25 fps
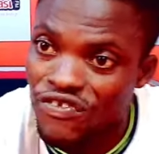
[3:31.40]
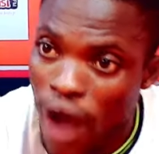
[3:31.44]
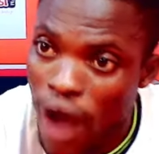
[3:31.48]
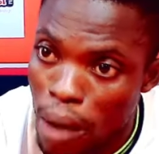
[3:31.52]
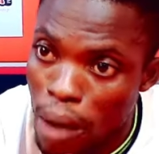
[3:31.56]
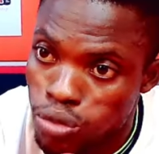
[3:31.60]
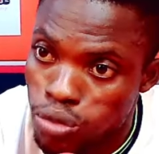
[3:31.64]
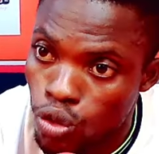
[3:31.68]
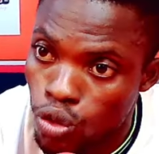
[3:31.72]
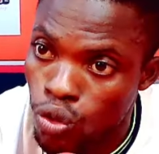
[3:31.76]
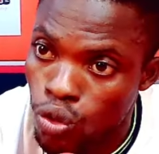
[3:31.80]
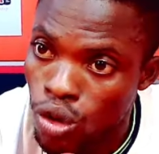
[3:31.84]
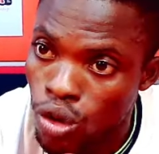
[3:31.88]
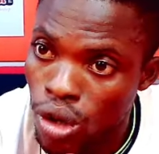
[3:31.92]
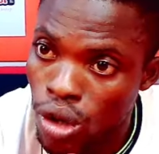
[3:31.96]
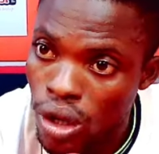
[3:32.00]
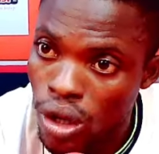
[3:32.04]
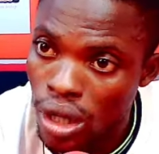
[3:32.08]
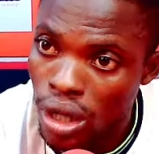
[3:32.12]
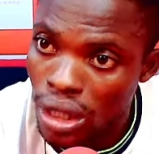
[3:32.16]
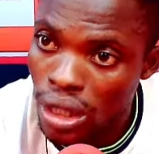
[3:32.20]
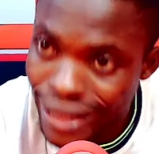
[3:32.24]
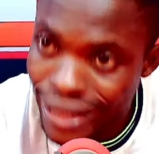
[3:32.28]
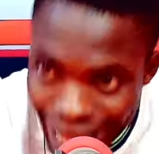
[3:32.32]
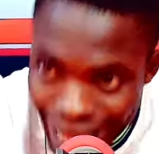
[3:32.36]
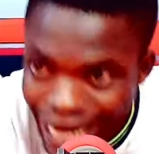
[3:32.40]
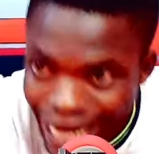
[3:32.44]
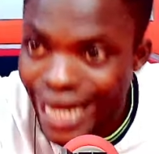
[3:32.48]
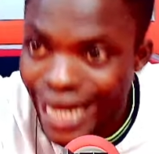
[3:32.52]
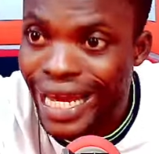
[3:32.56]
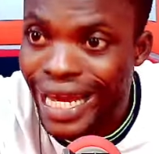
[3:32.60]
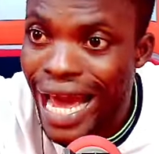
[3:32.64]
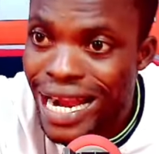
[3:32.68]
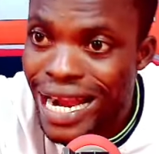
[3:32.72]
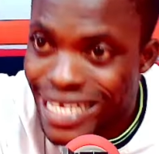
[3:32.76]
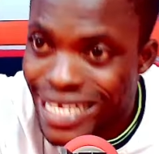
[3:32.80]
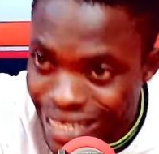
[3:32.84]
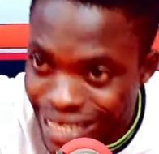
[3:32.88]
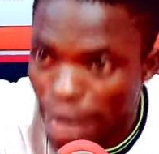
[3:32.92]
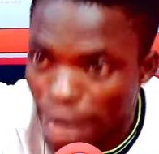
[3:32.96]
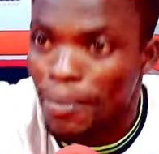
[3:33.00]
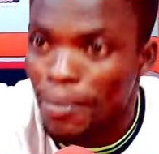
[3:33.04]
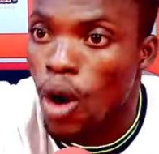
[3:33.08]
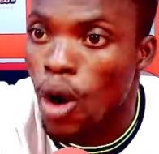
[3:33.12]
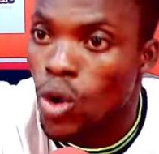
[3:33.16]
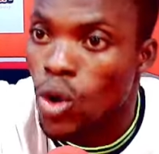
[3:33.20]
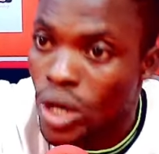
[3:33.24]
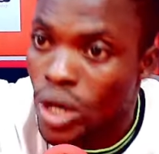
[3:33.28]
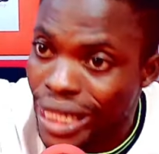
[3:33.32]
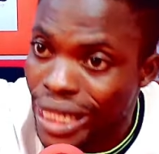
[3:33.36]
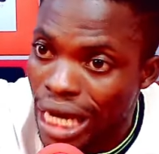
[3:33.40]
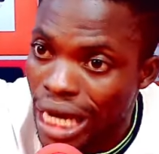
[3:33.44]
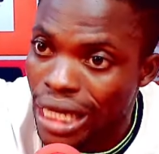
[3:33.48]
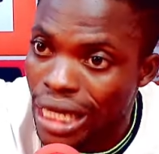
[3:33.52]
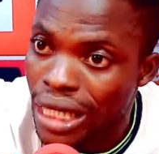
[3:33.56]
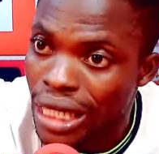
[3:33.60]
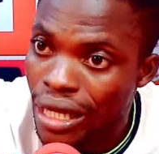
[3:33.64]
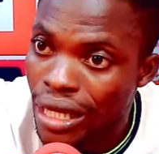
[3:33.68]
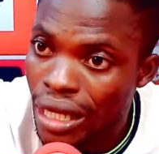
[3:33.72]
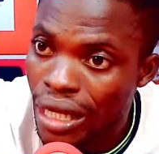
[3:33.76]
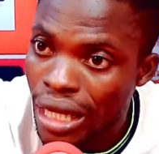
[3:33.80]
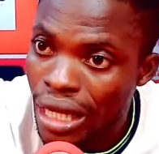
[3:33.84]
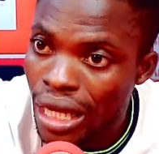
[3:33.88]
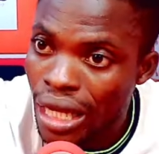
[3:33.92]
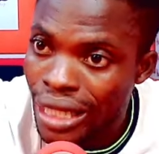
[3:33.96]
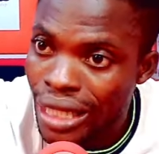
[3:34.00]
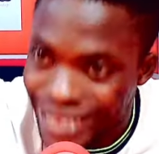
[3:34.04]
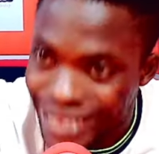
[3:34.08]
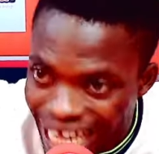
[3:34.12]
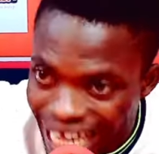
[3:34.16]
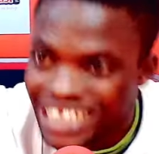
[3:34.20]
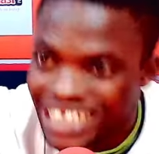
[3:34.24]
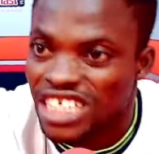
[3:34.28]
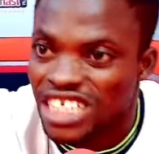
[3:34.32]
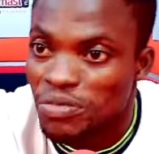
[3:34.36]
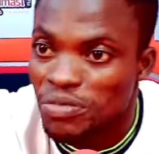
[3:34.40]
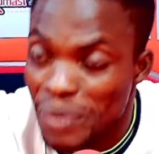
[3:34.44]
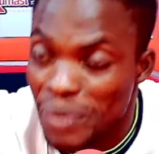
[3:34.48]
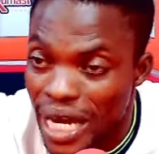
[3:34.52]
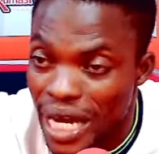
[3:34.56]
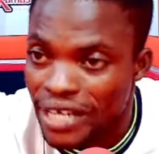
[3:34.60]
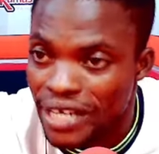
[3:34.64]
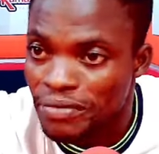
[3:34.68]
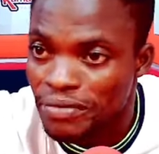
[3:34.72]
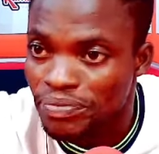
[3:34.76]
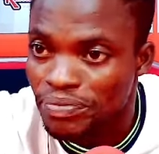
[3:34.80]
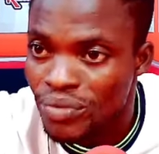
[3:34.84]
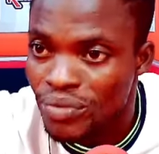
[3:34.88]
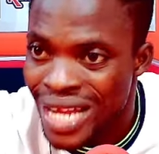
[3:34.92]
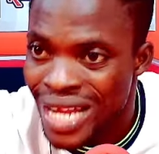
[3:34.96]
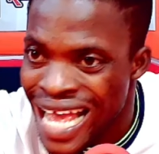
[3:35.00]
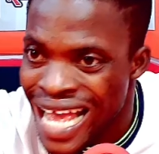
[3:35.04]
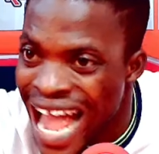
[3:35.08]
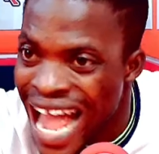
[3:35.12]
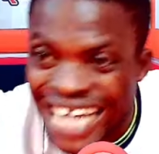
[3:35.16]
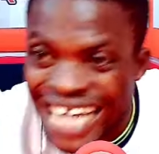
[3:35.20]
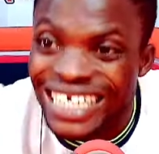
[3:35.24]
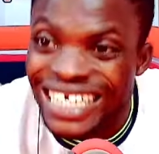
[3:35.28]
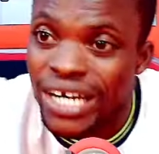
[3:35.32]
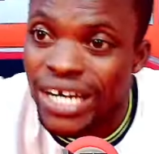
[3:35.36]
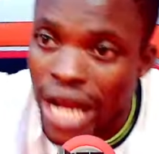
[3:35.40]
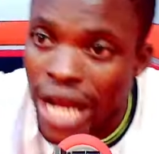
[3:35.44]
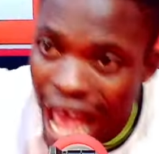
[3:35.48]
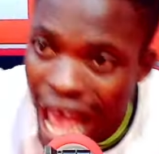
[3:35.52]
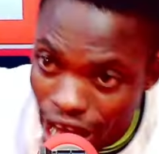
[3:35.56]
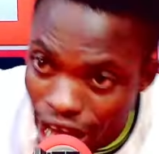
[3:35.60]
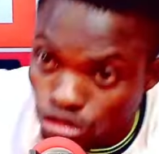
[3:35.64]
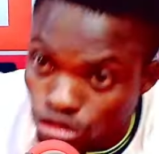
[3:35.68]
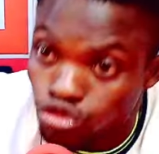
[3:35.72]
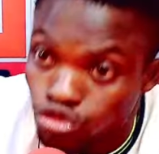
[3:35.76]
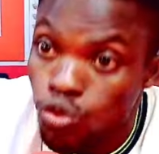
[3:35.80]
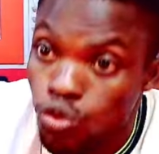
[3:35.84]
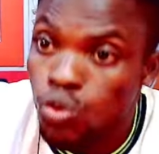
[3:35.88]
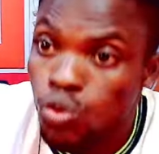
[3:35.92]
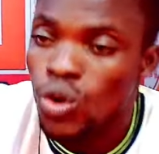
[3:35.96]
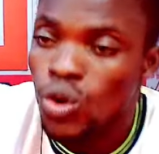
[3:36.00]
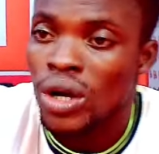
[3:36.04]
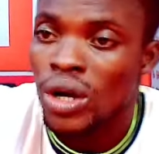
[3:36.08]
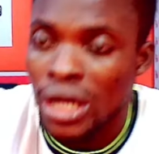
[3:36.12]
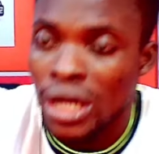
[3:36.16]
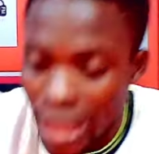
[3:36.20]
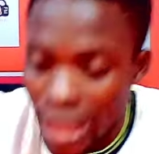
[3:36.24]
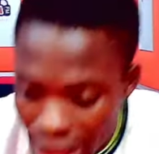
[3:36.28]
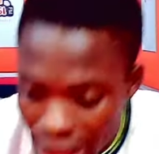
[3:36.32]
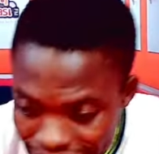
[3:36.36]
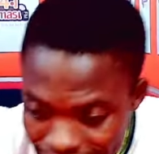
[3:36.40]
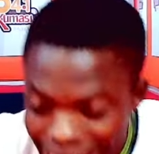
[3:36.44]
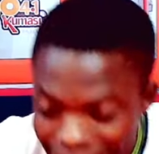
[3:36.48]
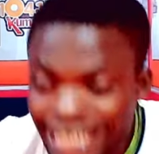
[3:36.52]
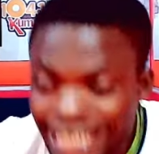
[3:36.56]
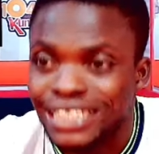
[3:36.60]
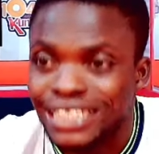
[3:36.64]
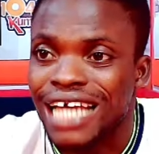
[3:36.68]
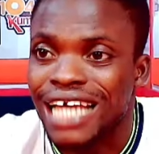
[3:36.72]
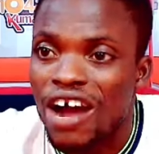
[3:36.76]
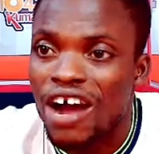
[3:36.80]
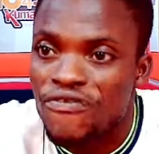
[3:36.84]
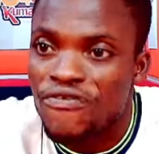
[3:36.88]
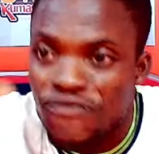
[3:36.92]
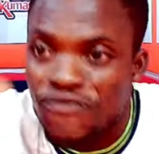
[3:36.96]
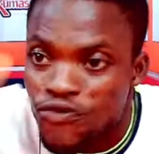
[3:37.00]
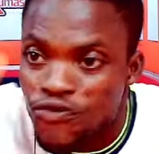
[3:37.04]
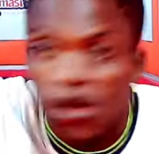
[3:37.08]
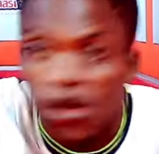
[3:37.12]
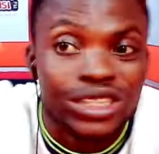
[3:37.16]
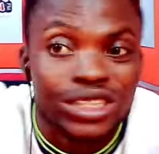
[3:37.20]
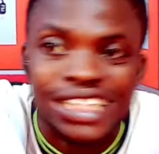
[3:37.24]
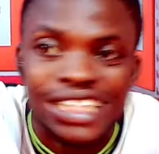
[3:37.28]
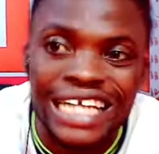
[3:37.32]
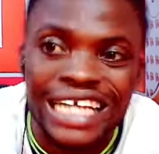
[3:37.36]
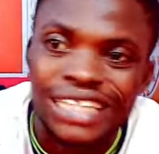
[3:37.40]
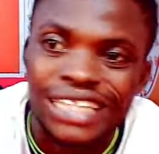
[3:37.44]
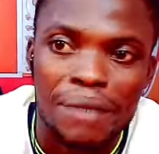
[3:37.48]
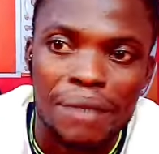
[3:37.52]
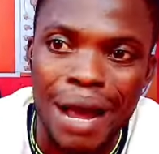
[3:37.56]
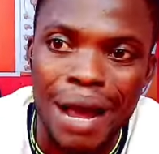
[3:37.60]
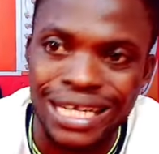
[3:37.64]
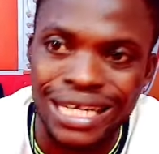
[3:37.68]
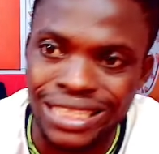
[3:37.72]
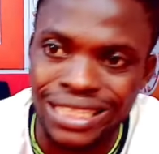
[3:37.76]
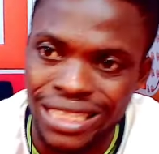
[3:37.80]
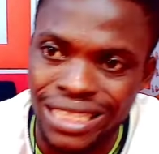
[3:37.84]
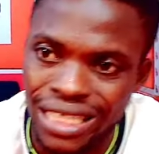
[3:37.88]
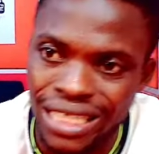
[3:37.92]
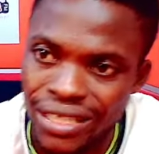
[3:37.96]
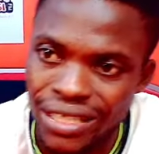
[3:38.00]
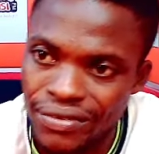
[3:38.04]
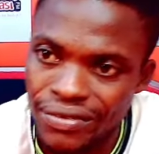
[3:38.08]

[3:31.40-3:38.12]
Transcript: Ablo, then again Samba Orne, Justice Blake, Henry Ensu, these are four center backs.